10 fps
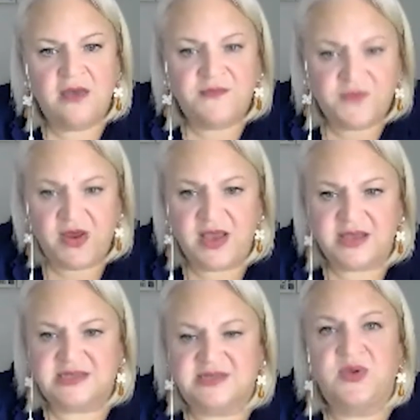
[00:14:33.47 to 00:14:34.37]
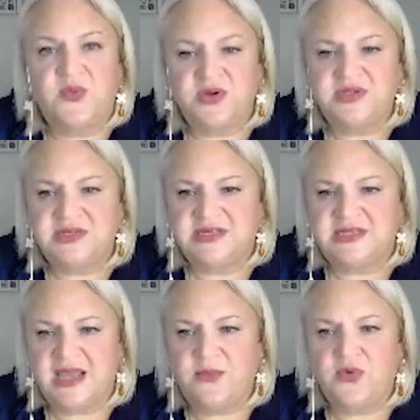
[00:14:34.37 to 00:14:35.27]
For us, we wanted to
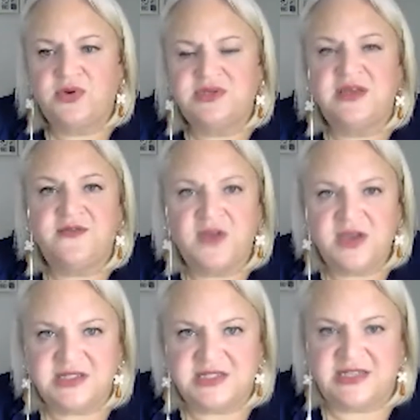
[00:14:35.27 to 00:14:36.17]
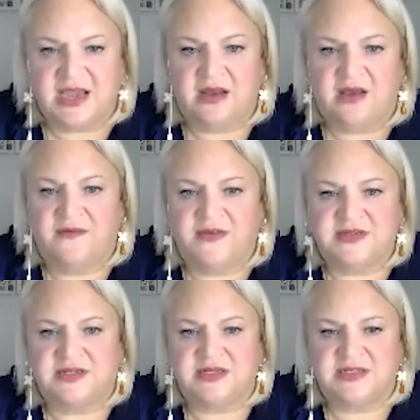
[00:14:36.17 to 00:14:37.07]
see more diversity in our
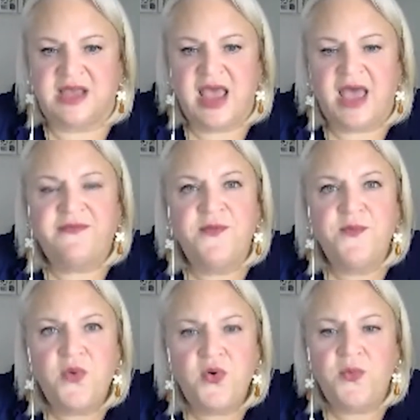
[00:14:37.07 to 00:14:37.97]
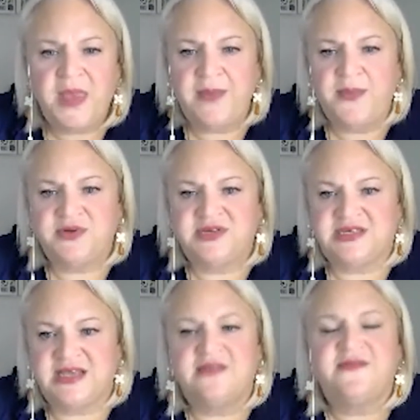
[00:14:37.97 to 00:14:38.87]
visitors and for more people to
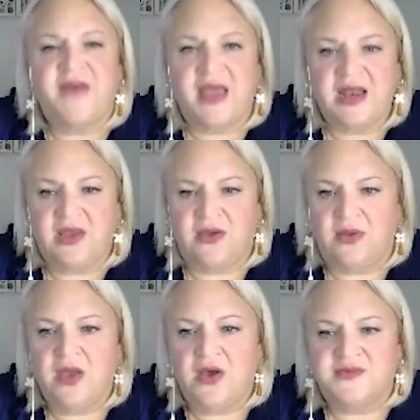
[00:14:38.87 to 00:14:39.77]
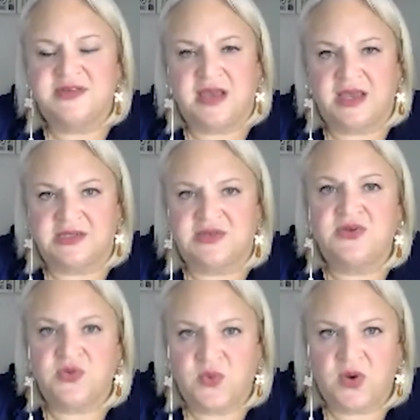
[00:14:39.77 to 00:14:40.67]
see the value of science through
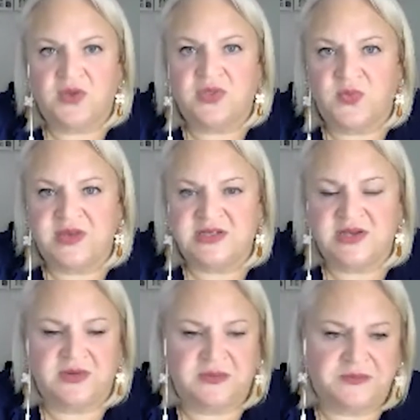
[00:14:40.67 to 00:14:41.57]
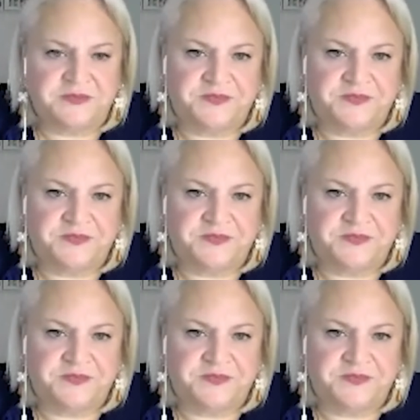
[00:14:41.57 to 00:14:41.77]
the work that we do.